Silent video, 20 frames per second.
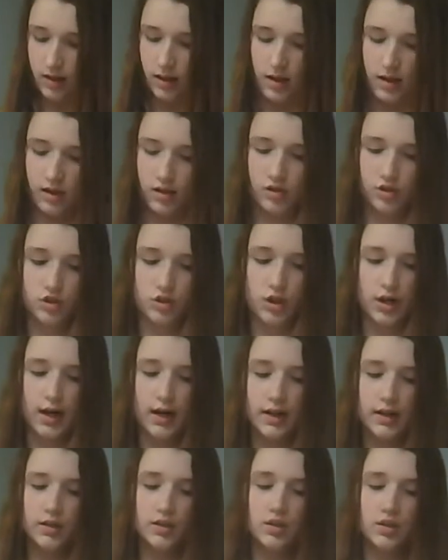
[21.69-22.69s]
is
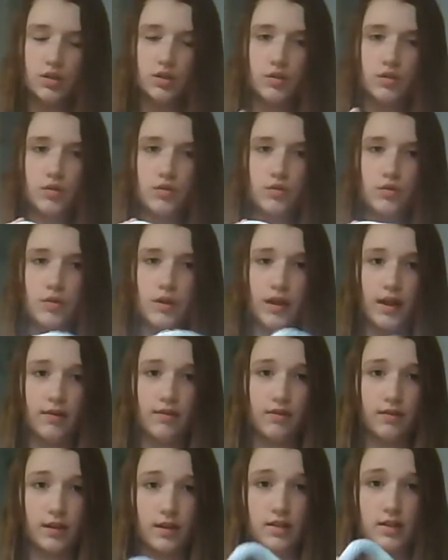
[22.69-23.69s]
trying to
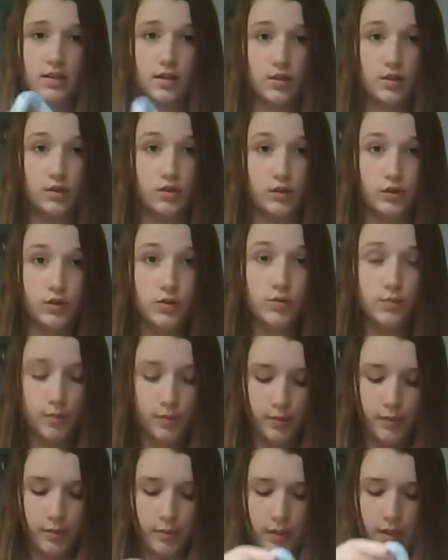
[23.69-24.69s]
get this little loop,
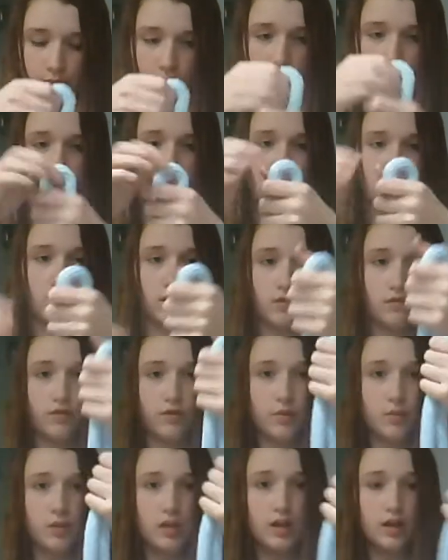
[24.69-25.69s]
because
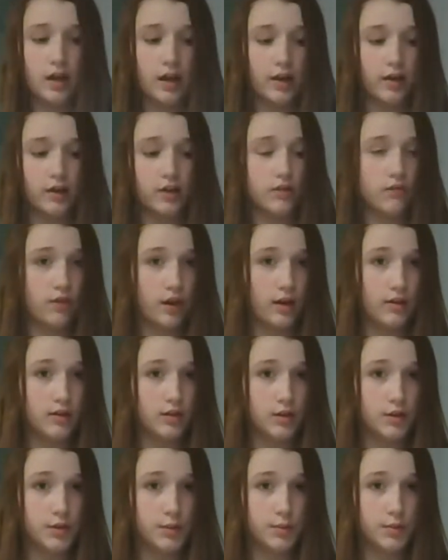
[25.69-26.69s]
for me, I already found the
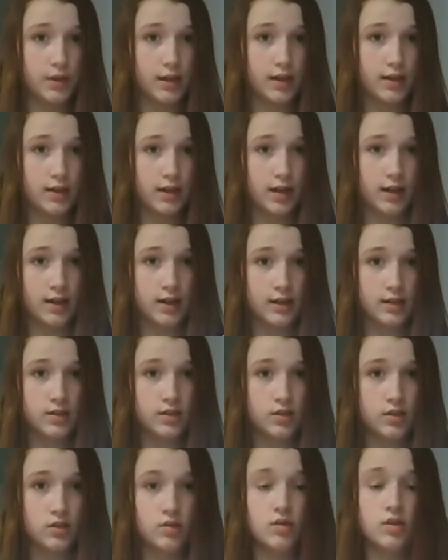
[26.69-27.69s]
loop length that I need to
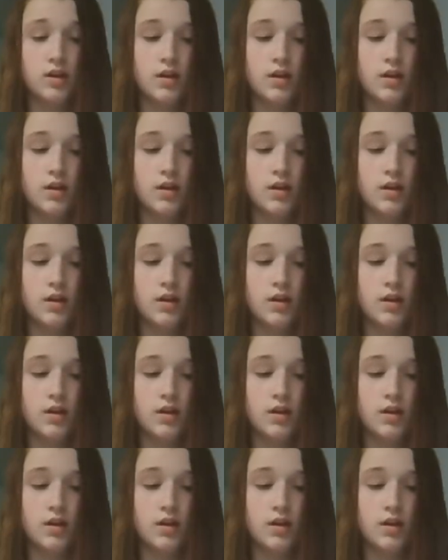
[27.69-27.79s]
do,